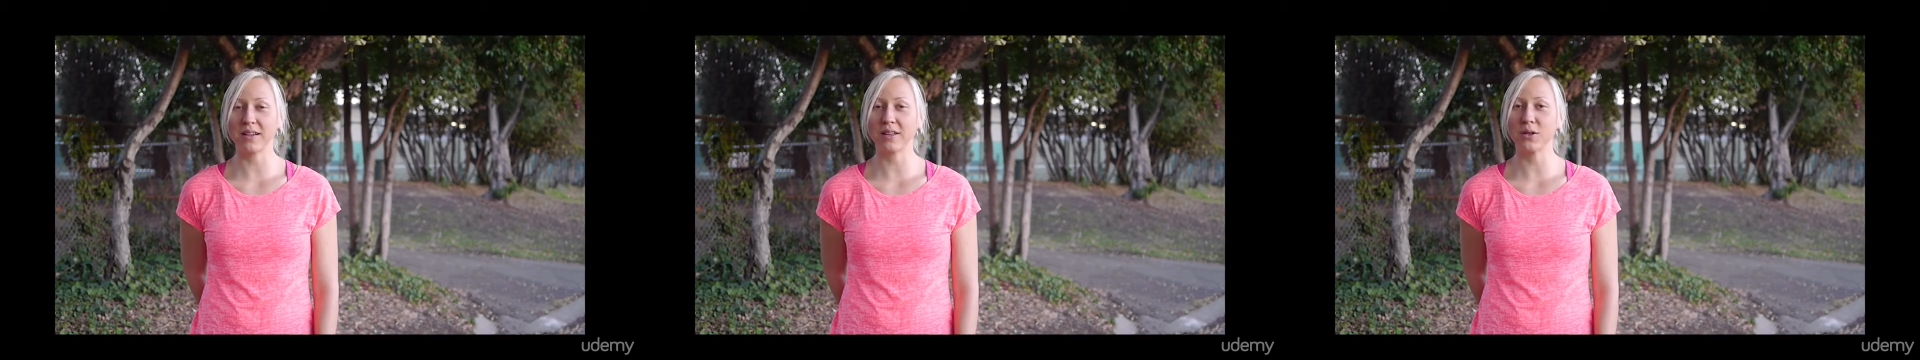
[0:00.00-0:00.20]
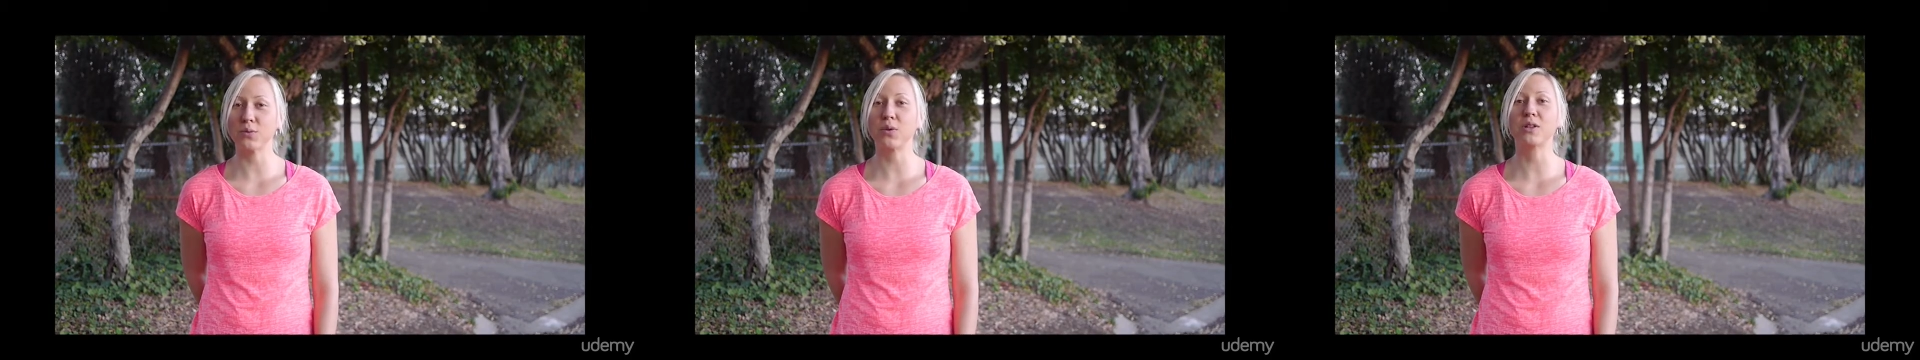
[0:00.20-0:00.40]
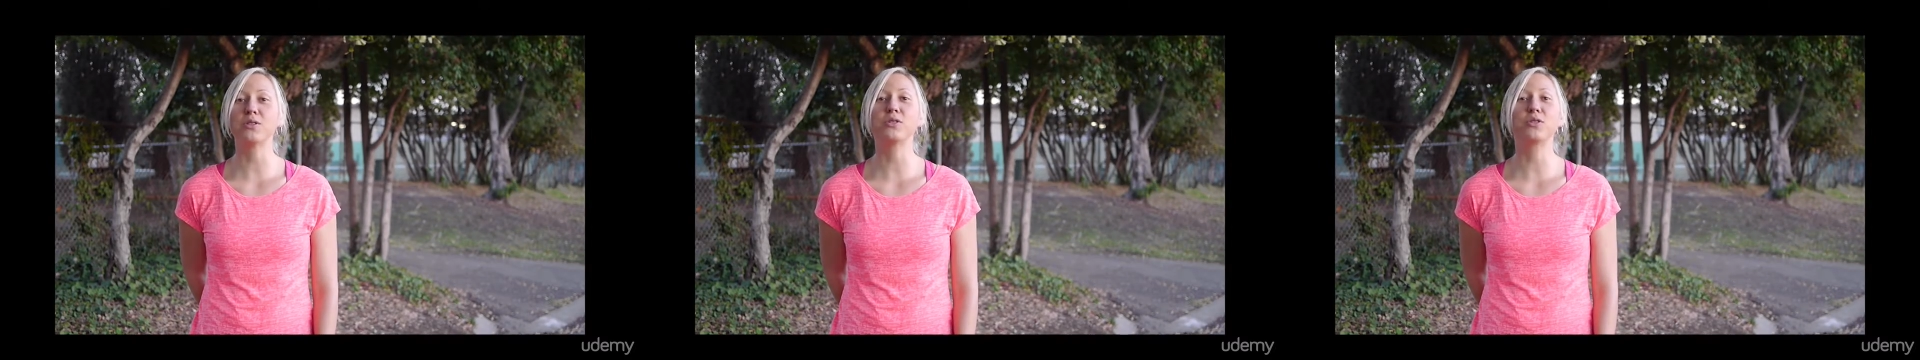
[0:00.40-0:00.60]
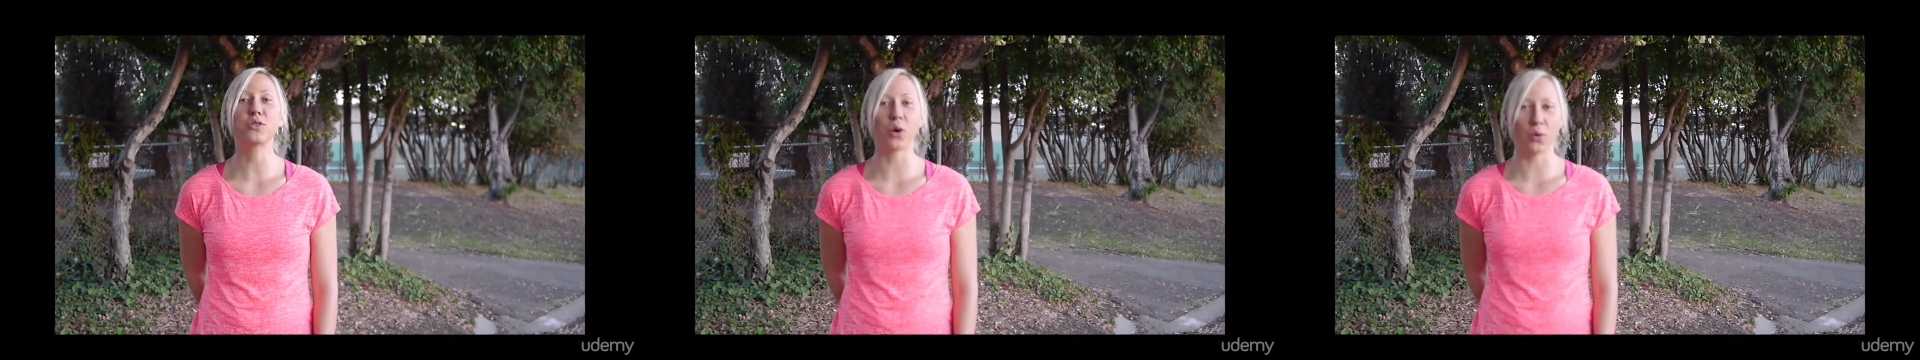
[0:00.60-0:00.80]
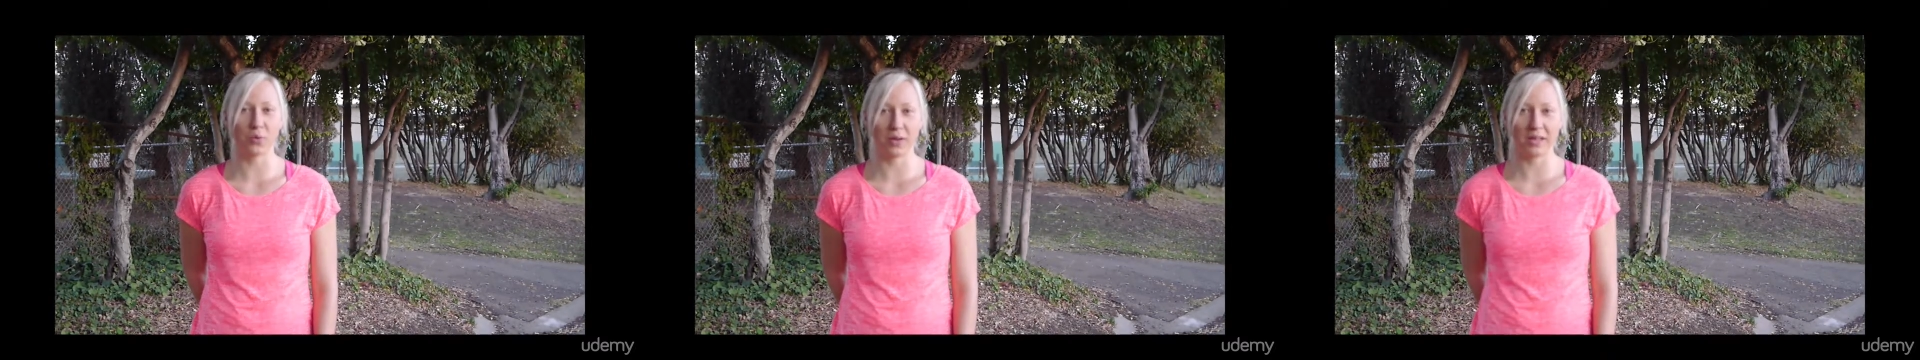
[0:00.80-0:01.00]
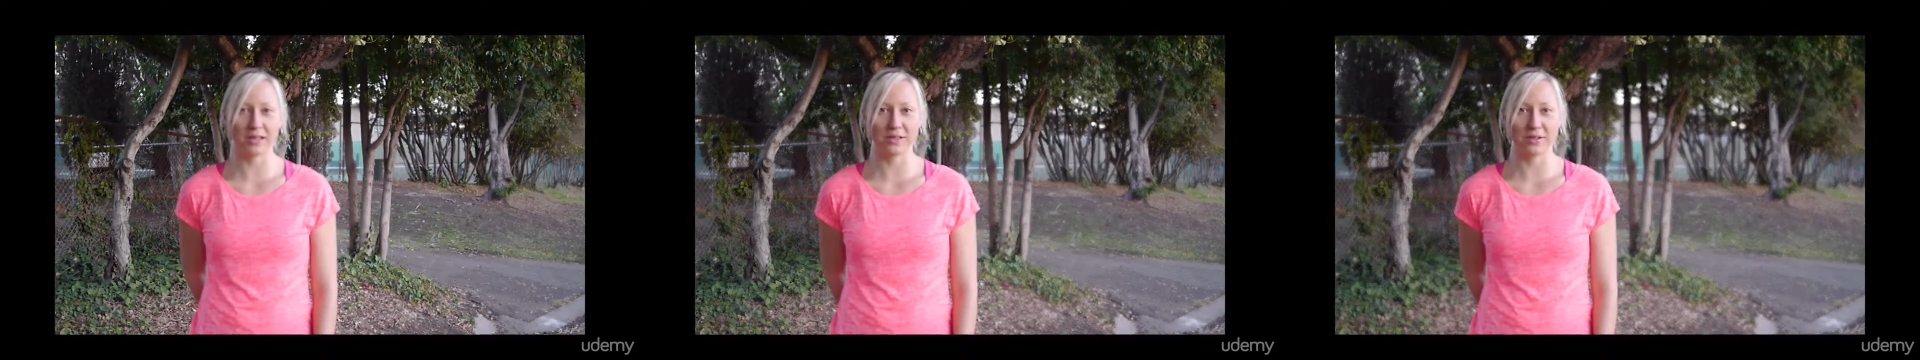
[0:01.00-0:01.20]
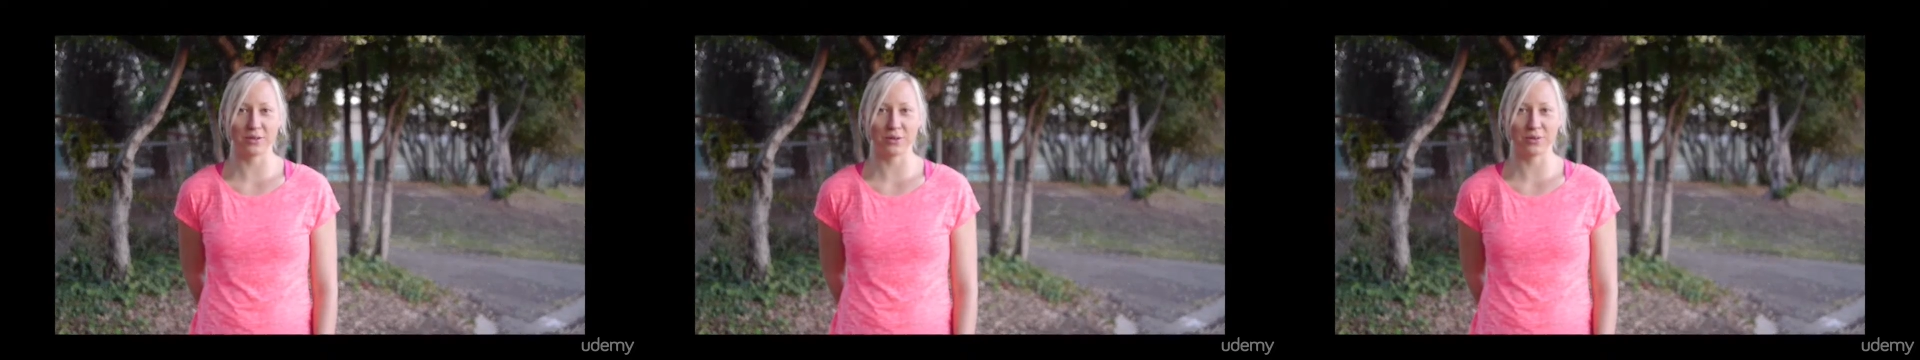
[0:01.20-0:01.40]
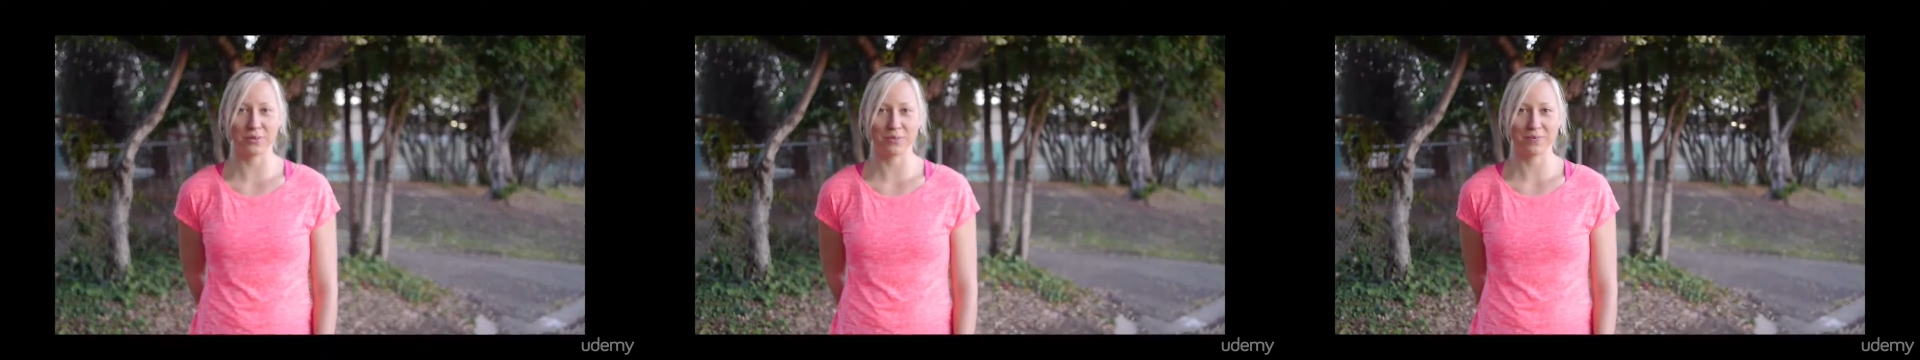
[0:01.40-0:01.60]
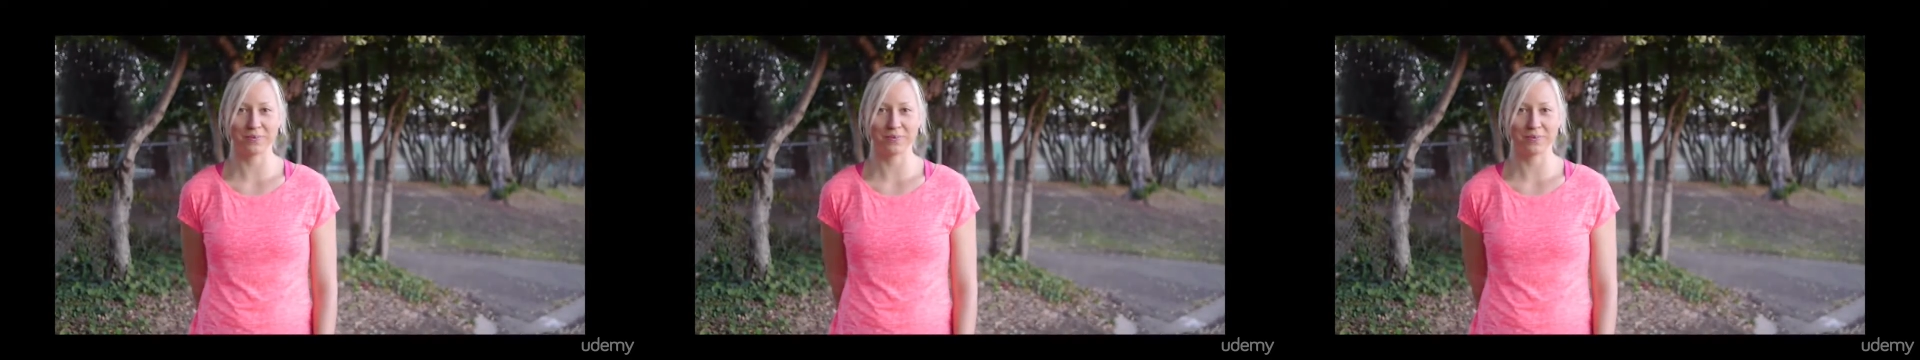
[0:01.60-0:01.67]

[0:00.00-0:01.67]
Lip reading: tell you what you don't need to do.